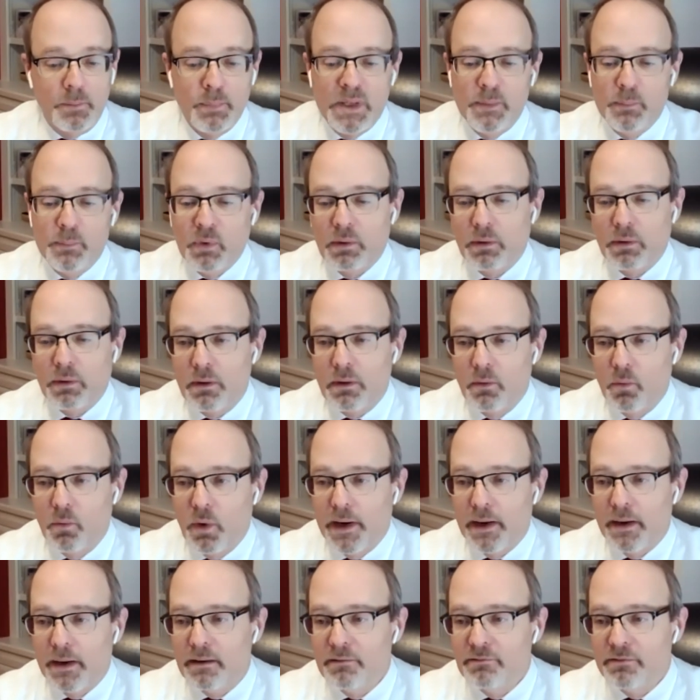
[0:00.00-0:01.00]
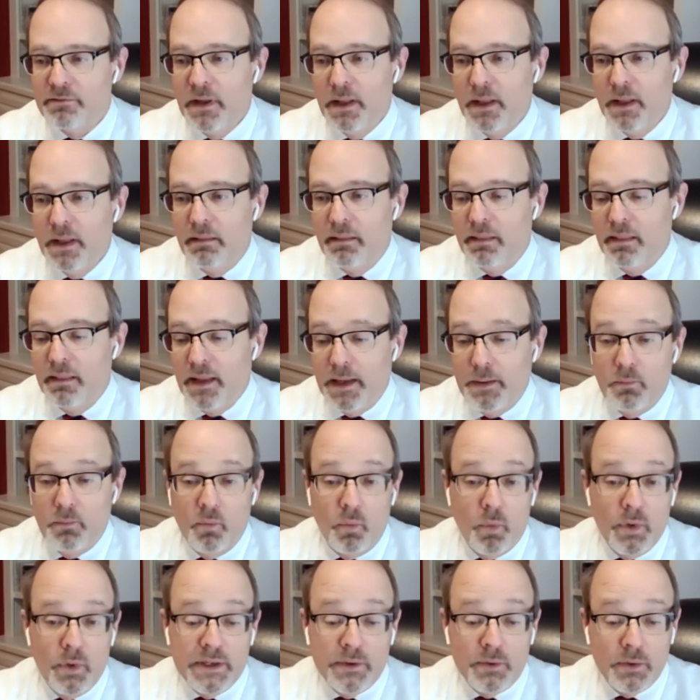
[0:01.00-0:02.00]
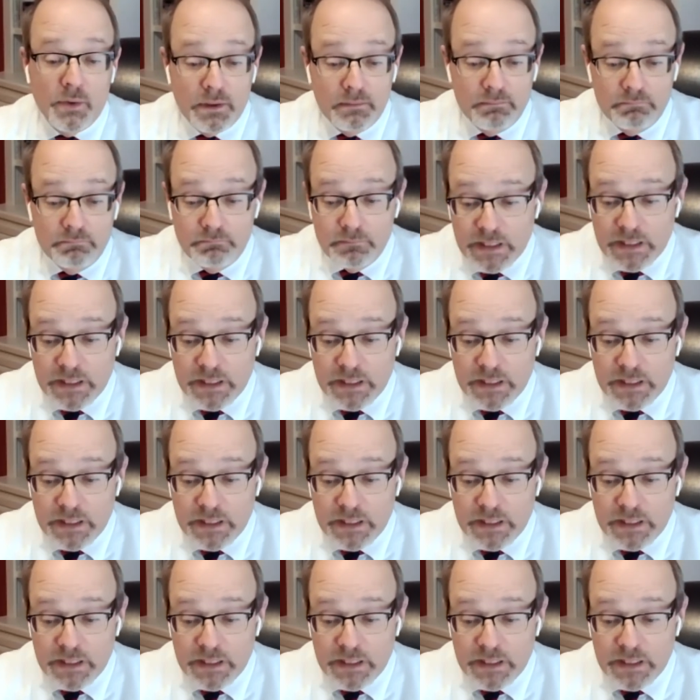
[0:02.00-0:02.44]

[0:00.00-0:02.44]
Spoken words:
people are aware of that we could